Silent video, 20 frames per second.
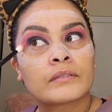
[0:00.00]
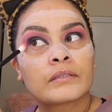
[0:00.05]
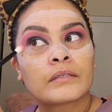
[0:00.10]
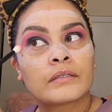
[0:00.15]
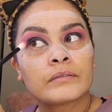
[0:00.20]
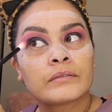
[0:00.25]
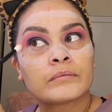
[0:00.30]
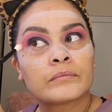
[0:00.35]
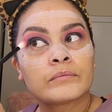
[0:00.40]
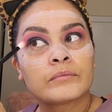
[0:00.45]

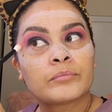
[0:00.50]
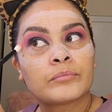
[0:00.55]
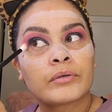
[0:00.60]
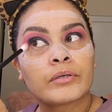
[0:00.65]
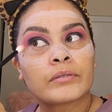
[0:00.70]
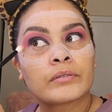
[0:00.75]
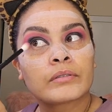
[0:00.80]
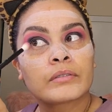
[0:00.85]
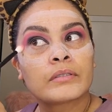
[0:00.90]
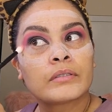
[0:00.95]
And you
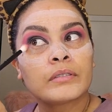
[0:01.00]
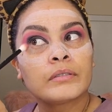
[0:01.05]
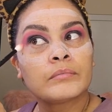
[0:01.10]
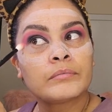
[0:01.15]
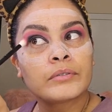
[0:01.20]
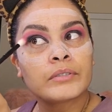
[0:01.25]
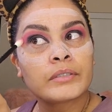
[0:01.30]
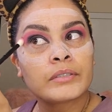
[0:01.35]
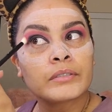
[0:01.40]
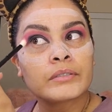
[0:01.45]
borrow your clean
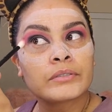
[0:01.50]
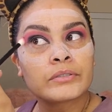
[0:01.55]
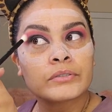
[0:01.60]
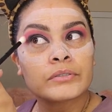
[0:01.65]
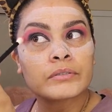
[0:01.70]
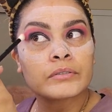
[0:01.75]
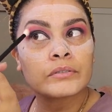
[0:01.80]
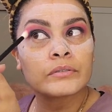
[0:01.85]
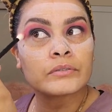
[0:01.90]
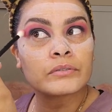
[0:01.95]
brush,
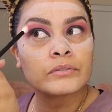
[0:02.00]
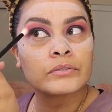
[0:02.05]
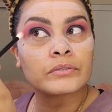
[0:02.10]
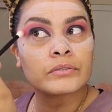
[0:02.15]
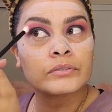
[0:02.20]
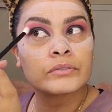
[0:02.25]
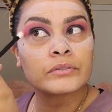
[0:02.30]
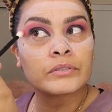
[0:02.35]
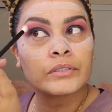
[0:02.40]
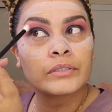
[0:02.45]
and then you
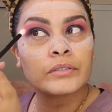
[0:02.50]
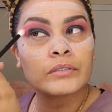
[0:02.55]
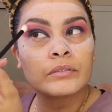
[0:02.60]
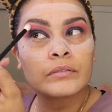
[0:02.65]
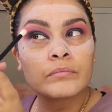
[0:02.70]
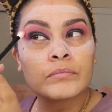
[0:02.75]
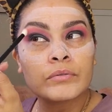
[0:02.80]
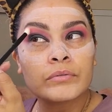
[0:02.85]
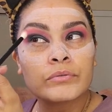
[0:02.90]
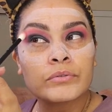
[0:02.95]
just circular
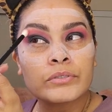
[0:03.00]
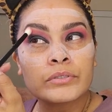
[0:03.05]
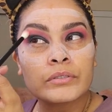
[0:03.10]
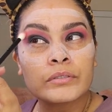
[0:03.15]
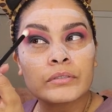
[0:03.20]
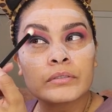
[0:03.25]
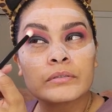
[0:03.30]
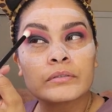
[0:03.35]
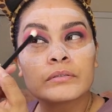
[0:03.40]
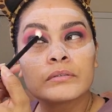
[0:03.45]

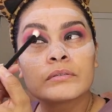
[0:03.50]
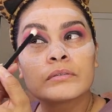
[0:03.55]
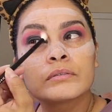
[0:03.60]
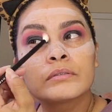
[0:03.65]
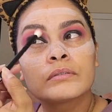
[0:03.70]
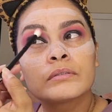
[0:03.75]
motions.